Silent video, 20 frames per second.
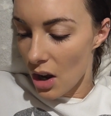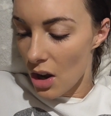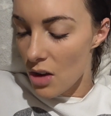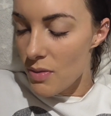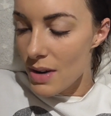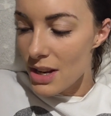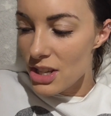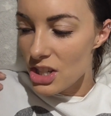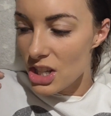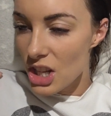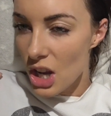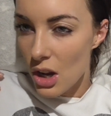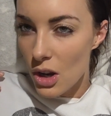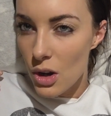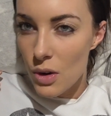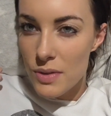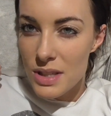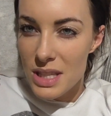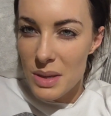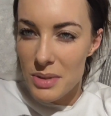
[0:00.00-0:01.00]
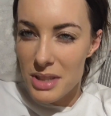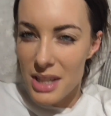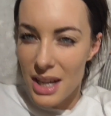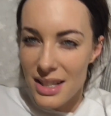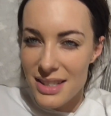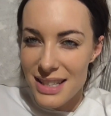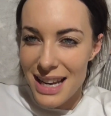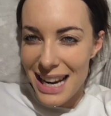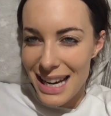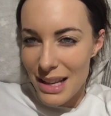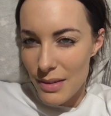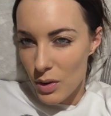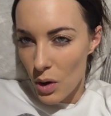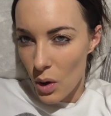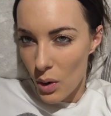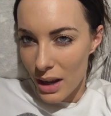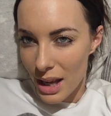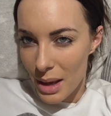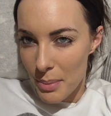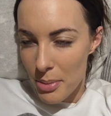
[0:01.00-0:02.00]
Originally, I obviously was going to daily
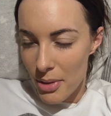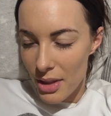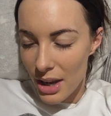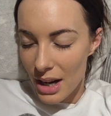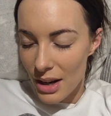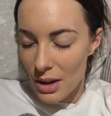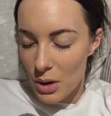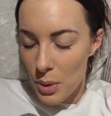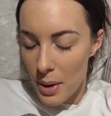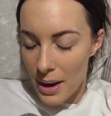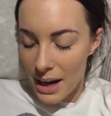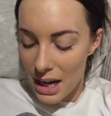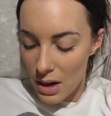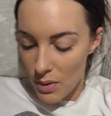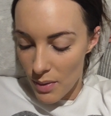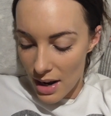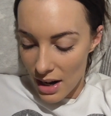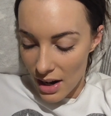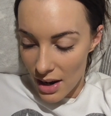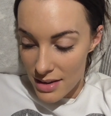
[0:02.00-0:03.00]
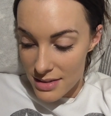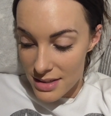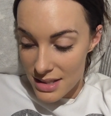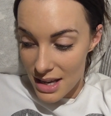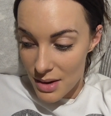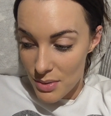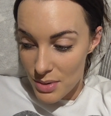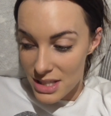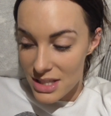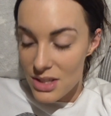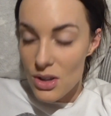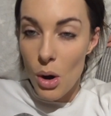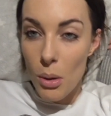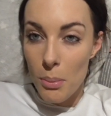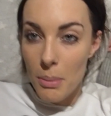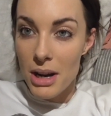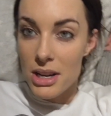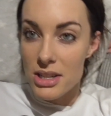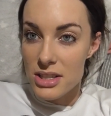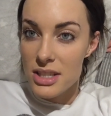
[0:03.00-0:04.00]
vlog it, but then I quickly realised there was
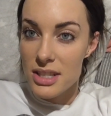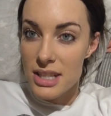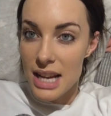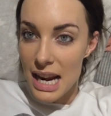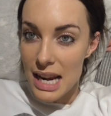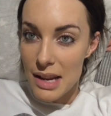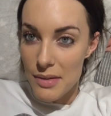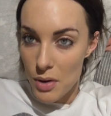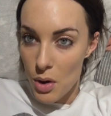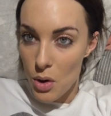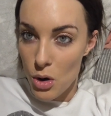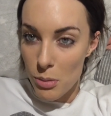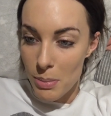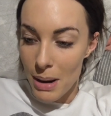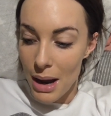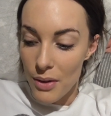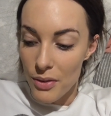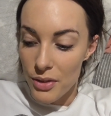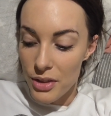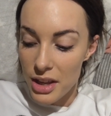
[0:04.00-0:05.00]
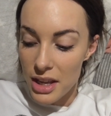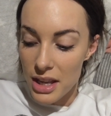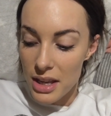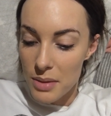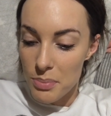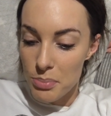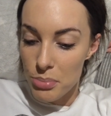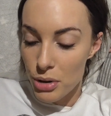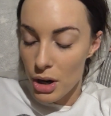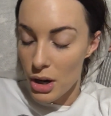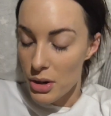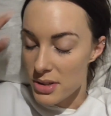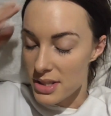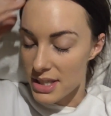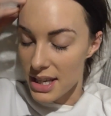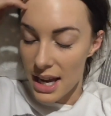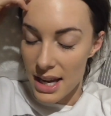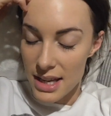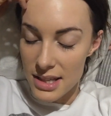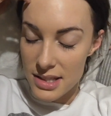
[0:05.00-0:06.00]
not much to daily vlog about the
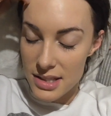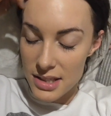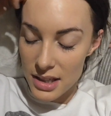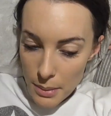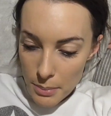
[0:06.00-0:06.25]
process.